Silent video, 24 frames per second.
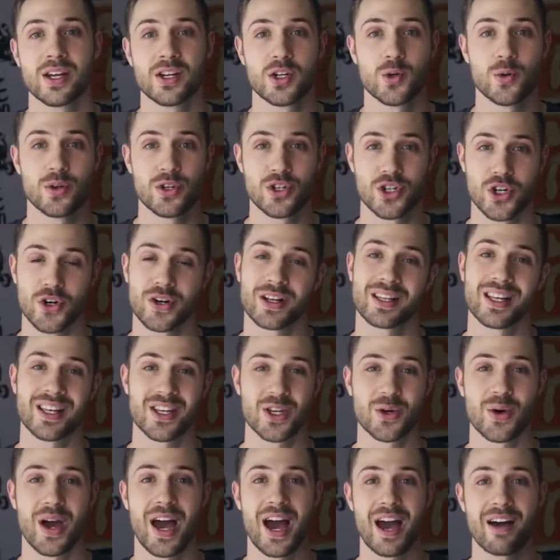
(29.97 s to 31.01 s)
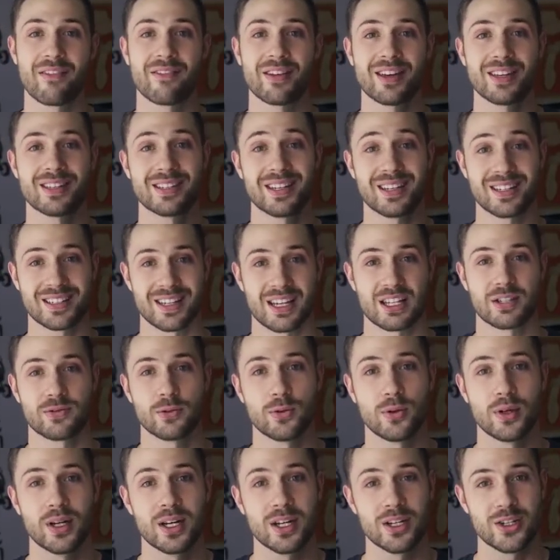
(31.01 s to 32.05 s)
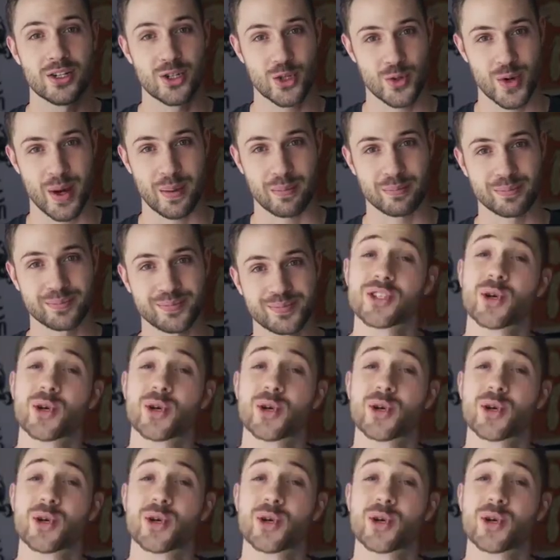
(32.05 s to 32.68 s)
to ensuring that you have a successful trip.